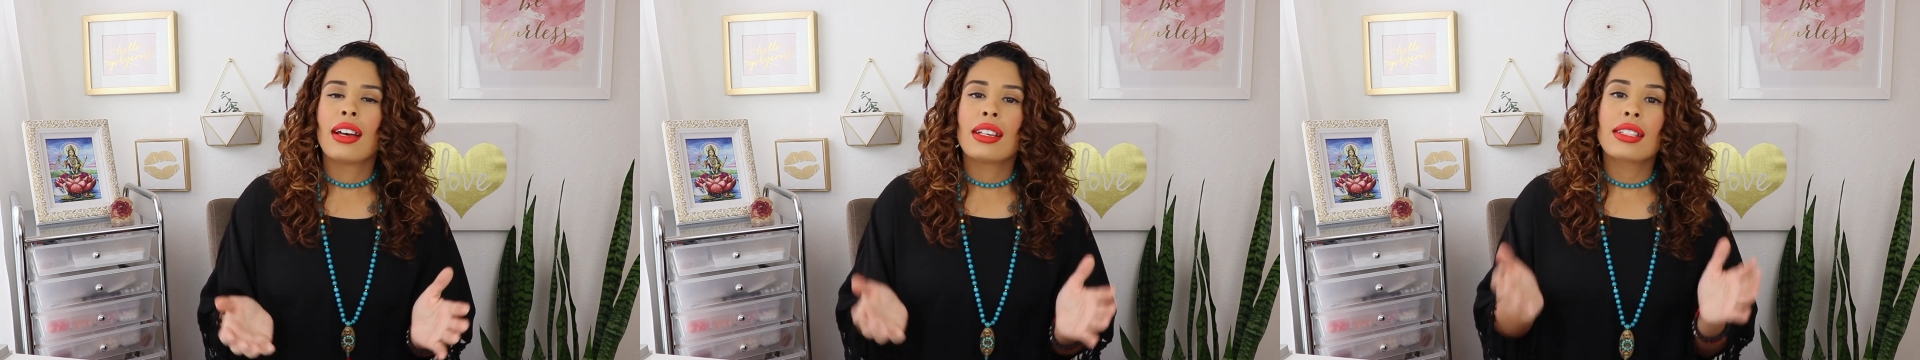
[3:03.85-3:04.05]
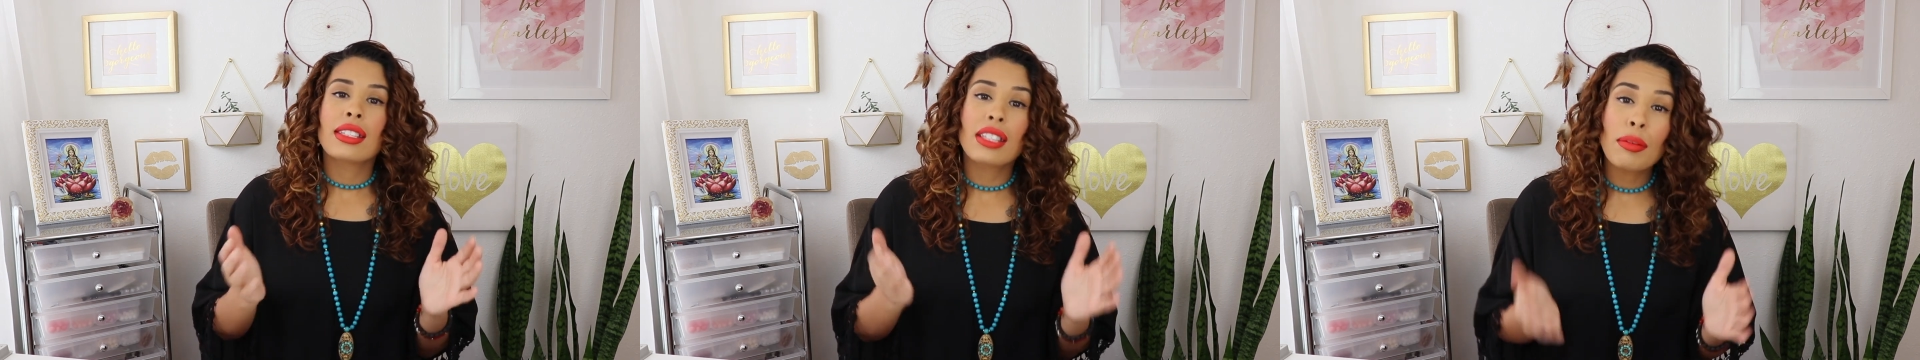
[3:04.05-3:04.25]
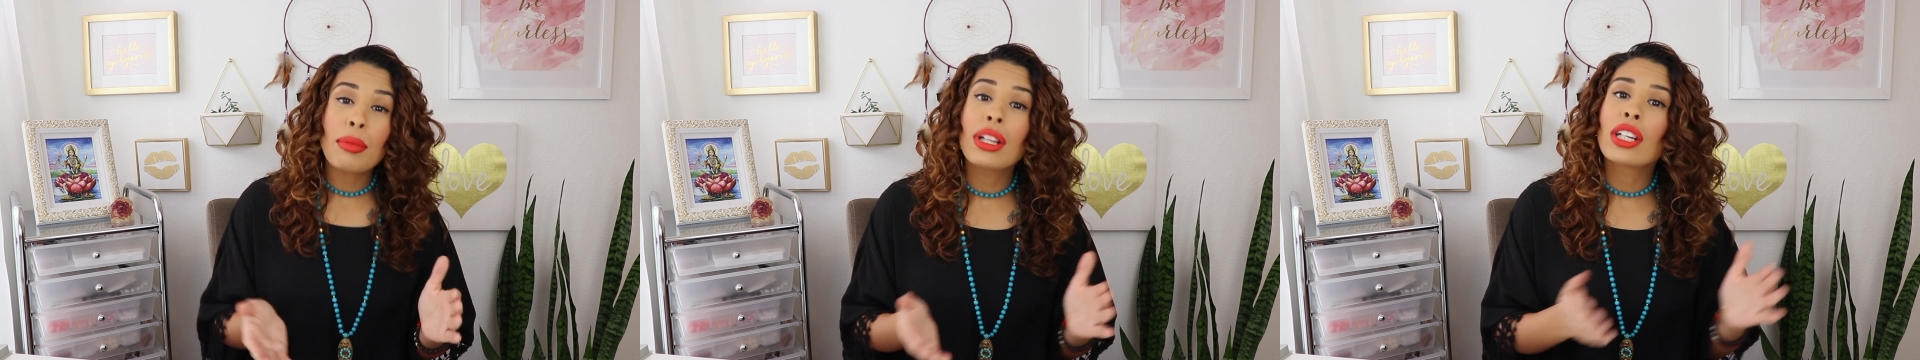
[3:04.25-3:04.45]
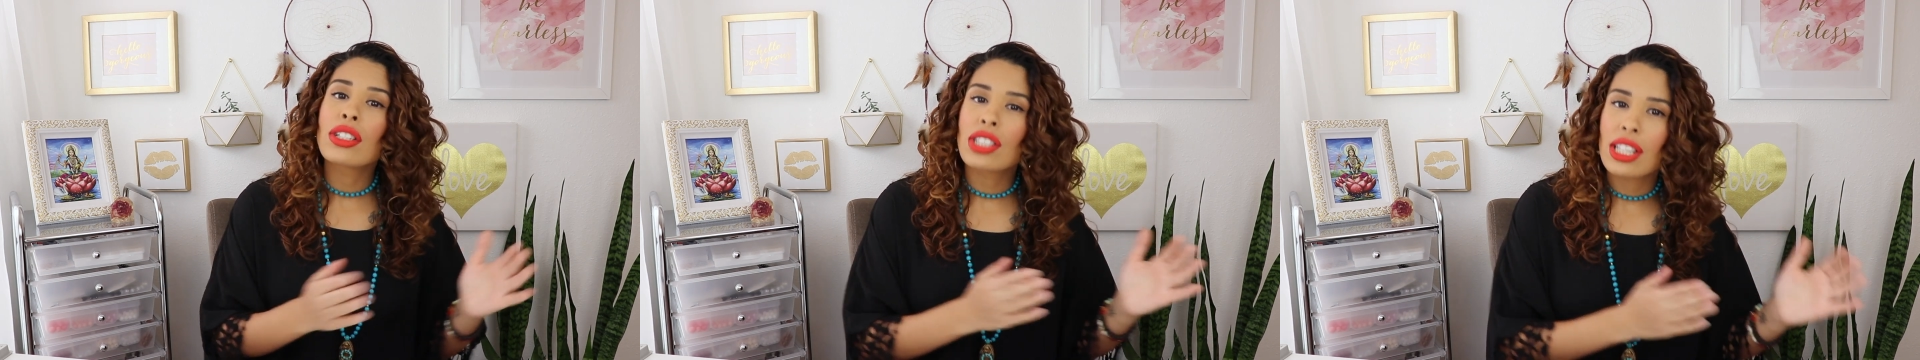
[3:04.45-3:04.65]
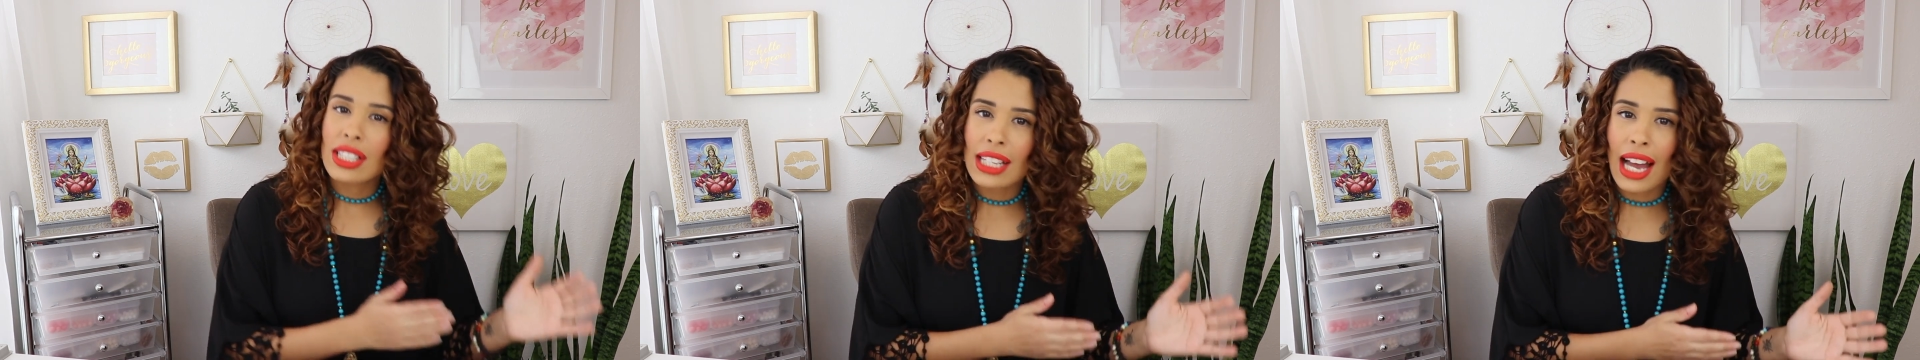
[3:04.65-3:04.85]
similar
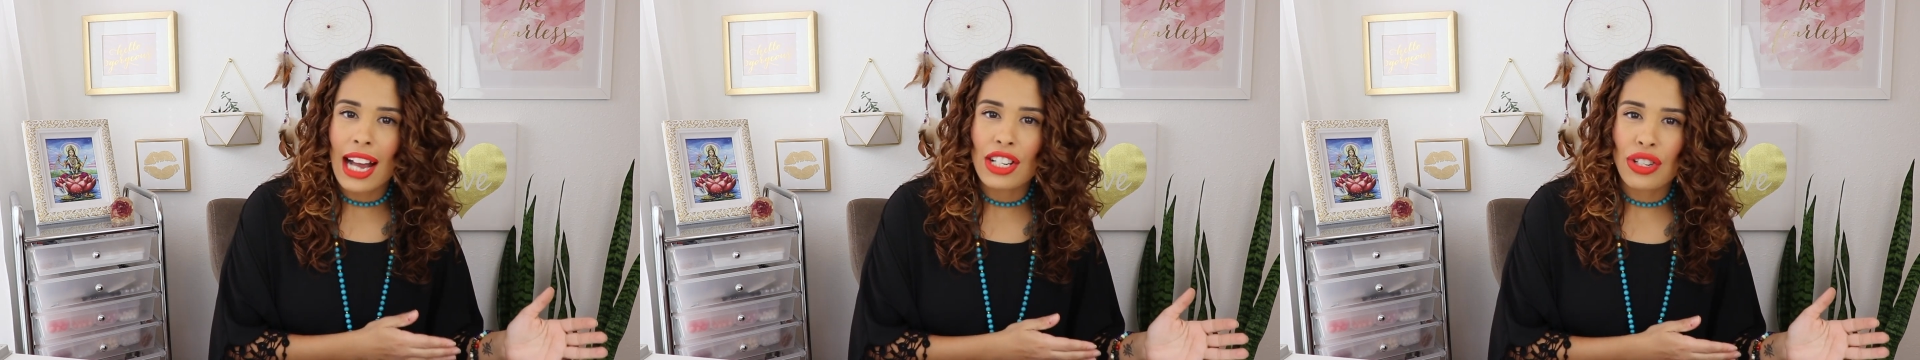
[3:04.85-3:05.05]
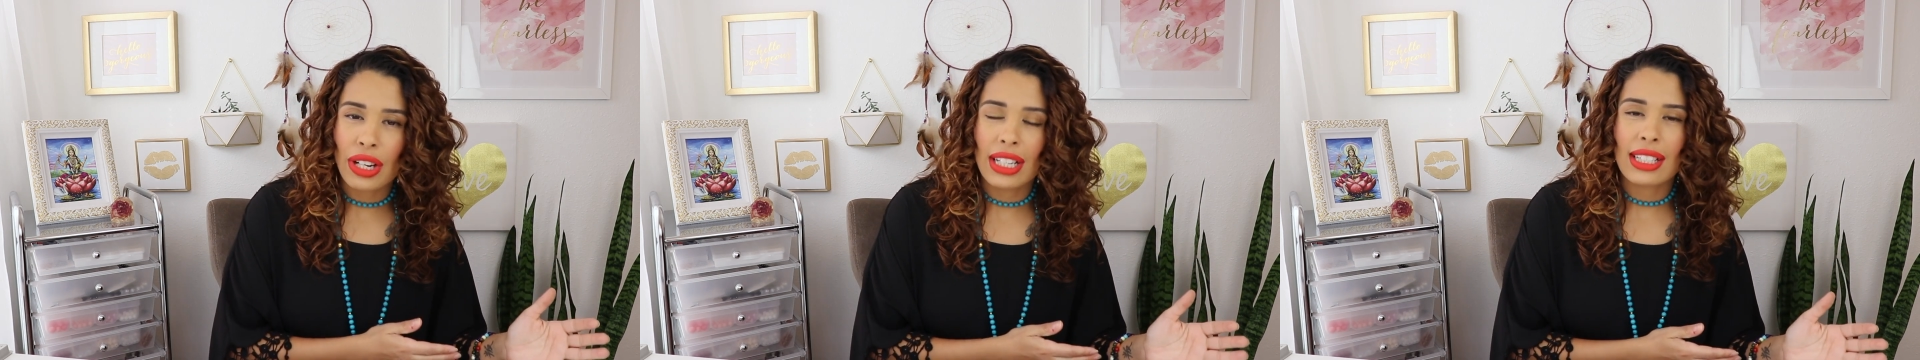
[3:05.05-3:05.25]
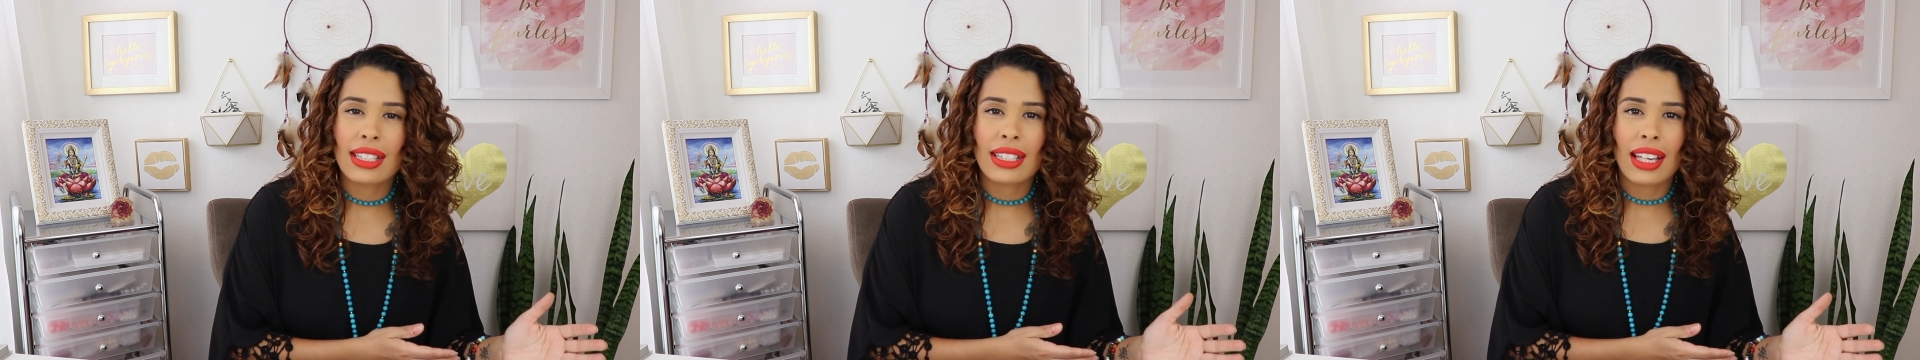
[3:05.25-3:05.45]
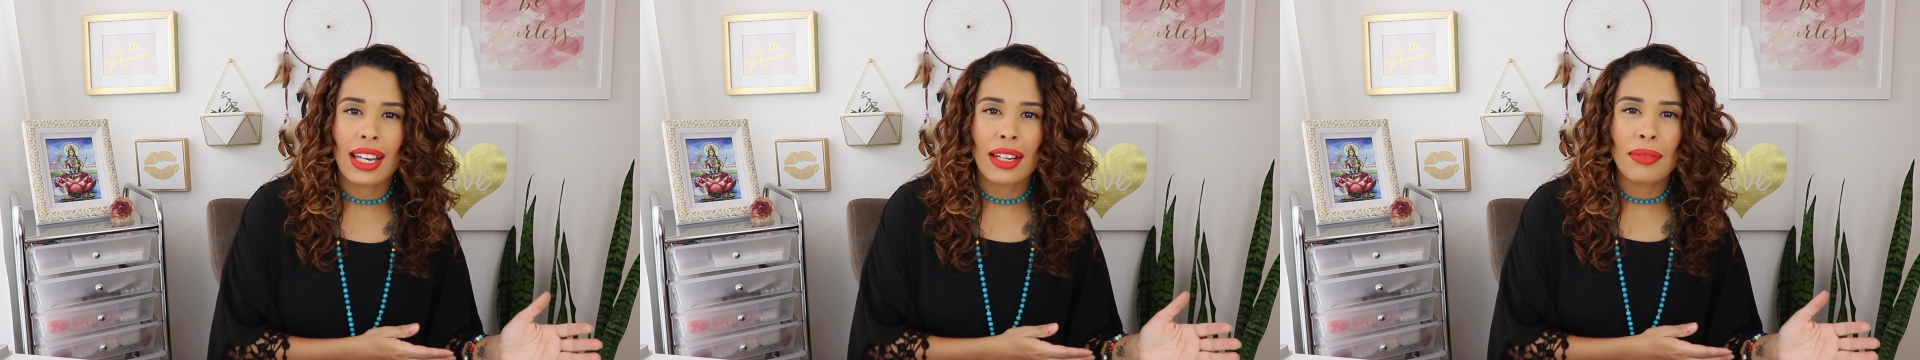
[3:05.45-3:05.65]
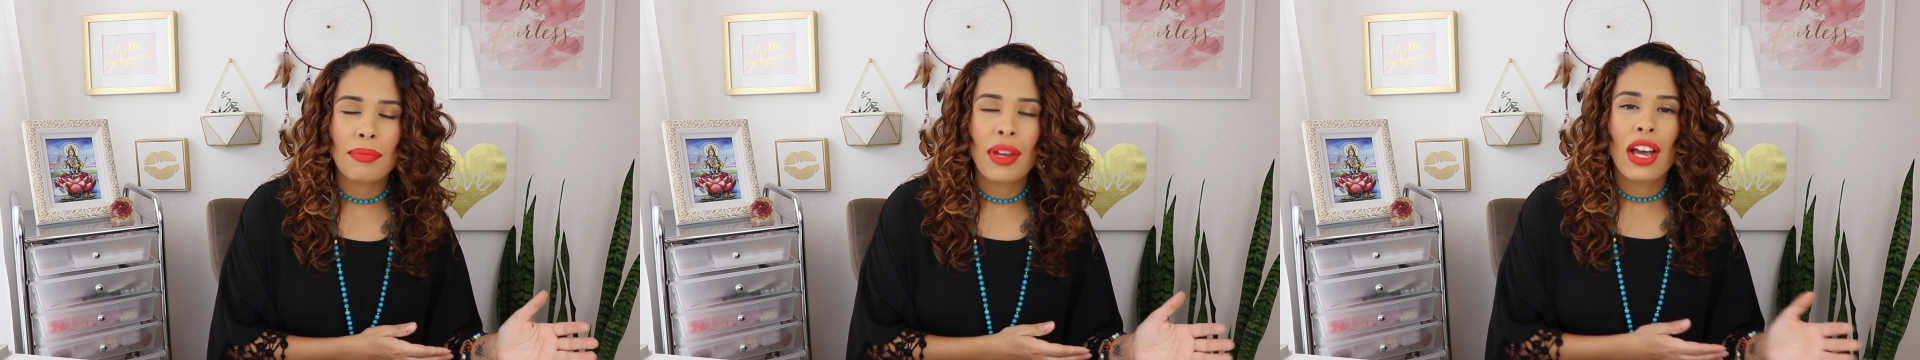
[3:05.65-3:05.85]
to dehydrated
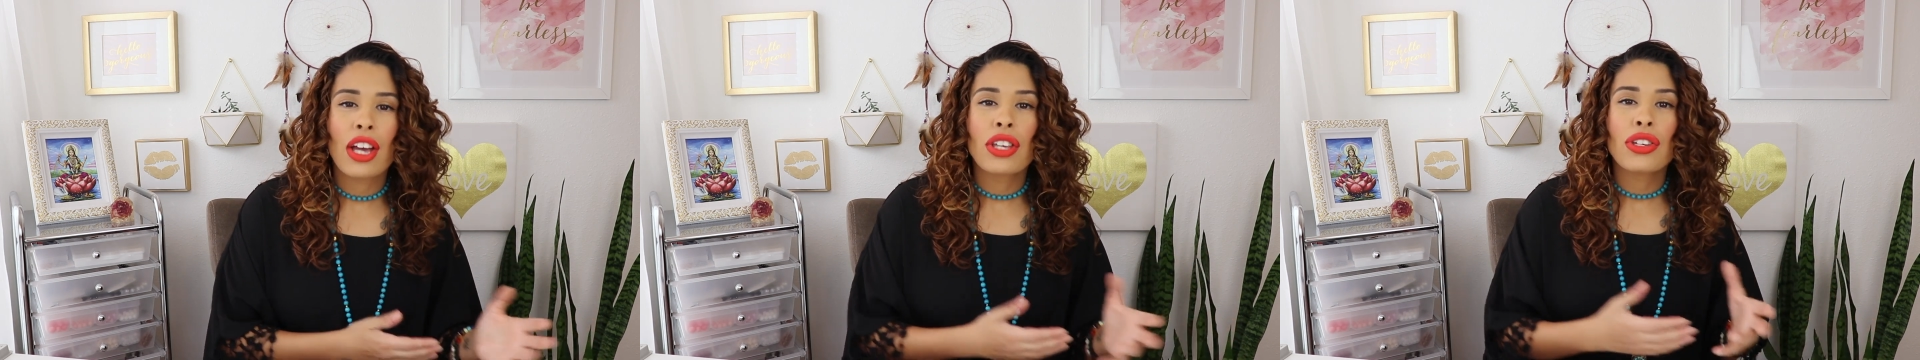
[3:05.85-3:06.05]
skin,